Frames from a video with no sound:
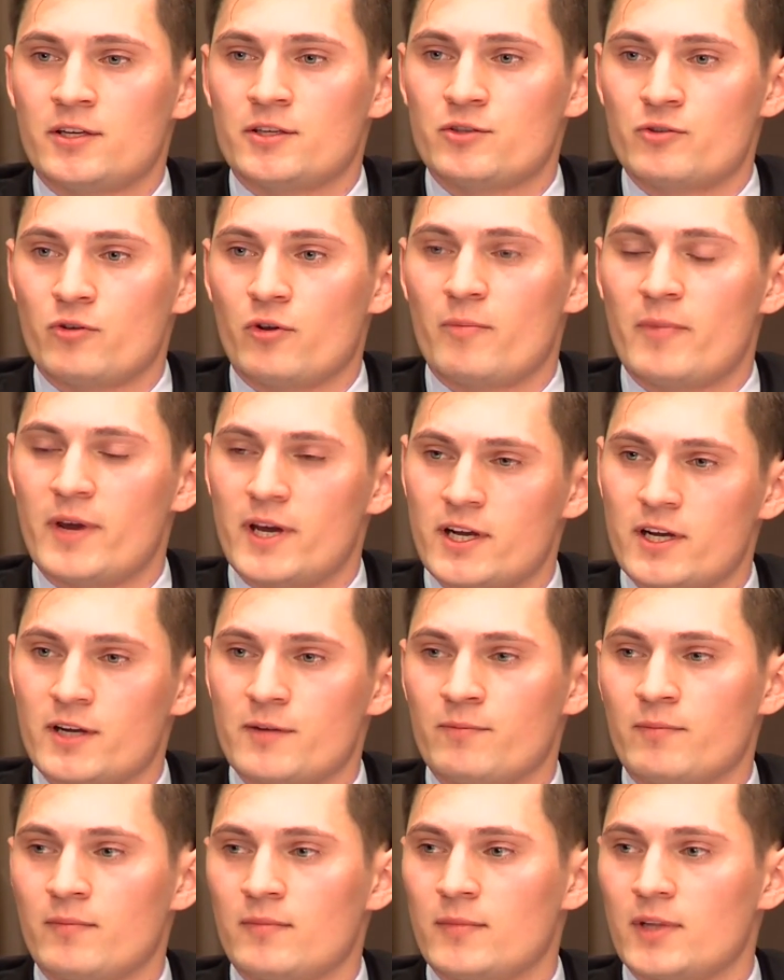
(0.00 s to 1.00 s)
to a
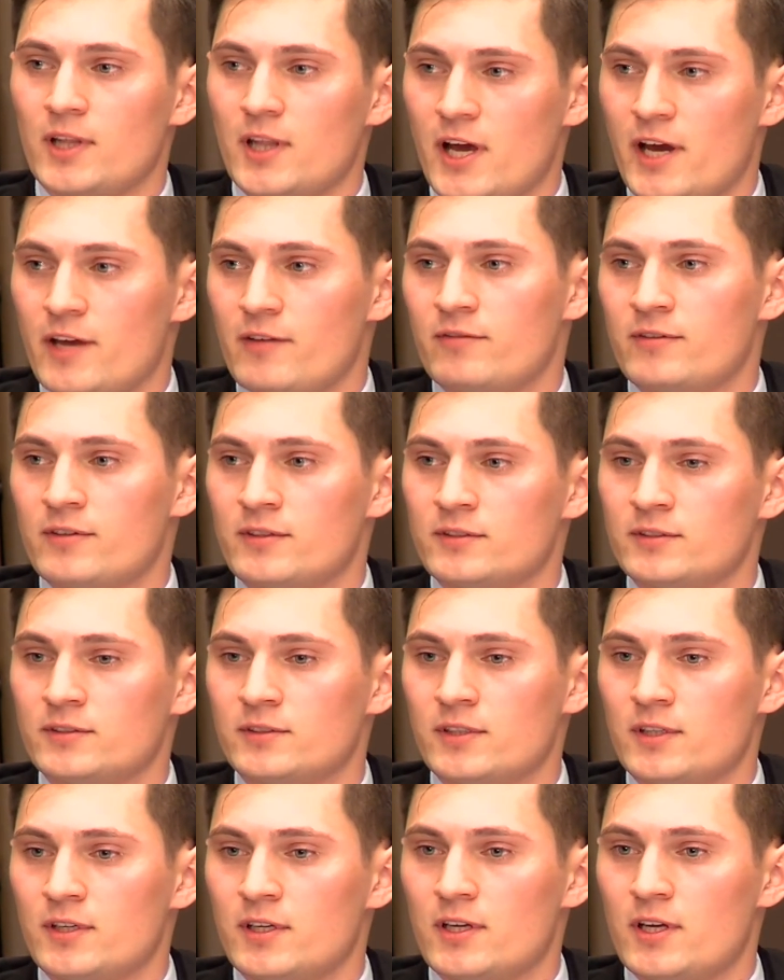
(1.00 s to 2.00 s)
better life
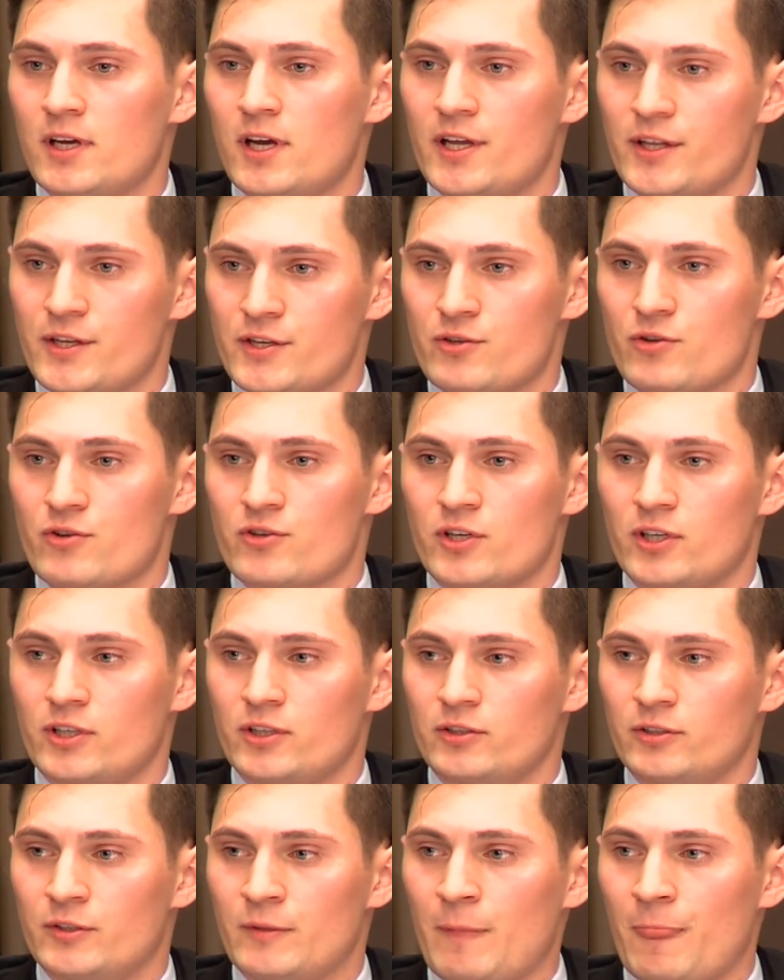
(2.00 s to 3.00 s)
and a social
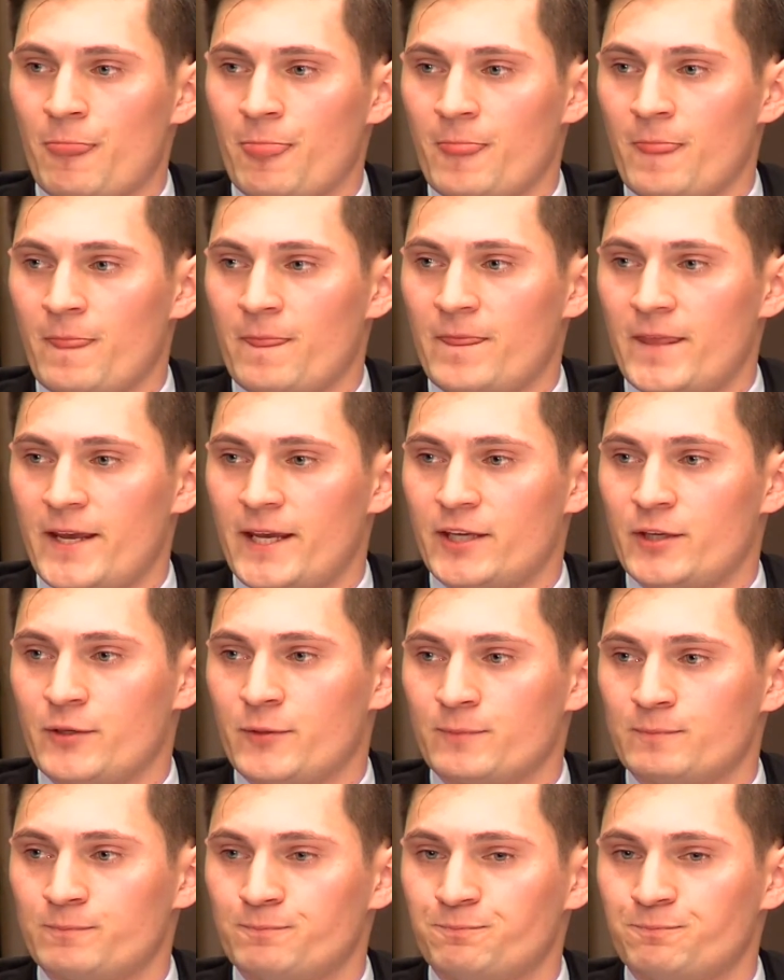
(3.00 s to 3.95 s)
good. Thank you.